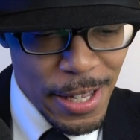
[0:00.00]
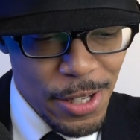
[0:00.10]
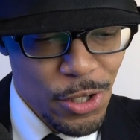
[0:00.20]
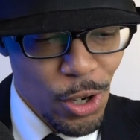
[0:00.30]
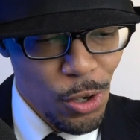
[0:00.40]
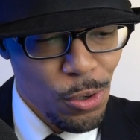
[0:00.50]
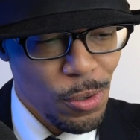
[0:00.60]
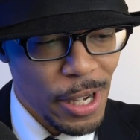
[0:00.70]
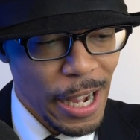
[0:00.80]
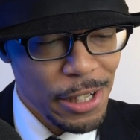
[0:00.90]
So
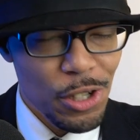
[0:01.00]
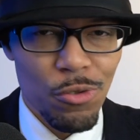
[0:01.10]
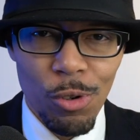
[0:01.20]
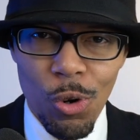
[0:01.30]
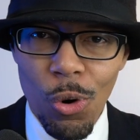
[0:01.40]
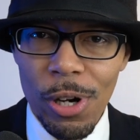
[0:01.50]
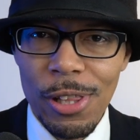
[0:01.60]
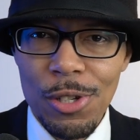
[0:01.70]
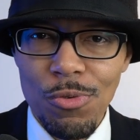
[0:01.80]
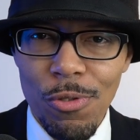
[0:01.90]
I just recorded
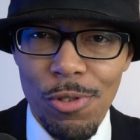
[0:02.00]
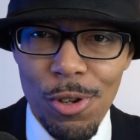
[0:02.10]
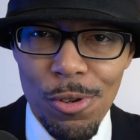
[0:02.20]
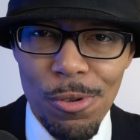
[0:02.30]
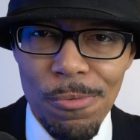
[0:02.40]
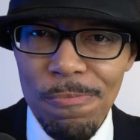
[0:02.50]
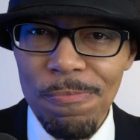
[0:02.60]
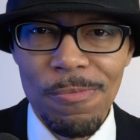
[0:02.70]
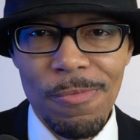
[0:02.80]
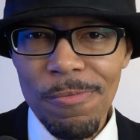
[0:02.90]
this review
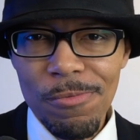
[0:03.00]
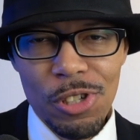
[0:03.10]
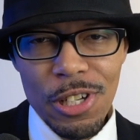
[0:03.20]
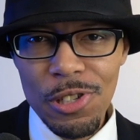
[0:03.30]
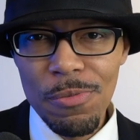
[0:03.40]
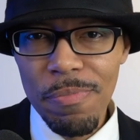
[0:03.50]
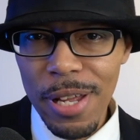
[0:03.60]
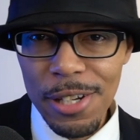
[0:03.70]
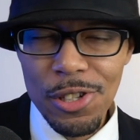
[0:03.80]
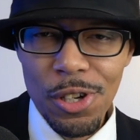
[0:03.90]
just
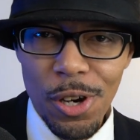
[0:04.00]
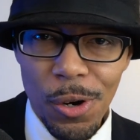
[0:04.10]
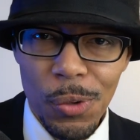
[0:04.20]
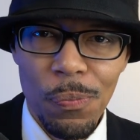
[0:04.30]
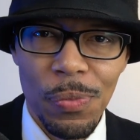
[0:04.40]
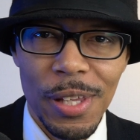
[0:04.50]
minutes ago,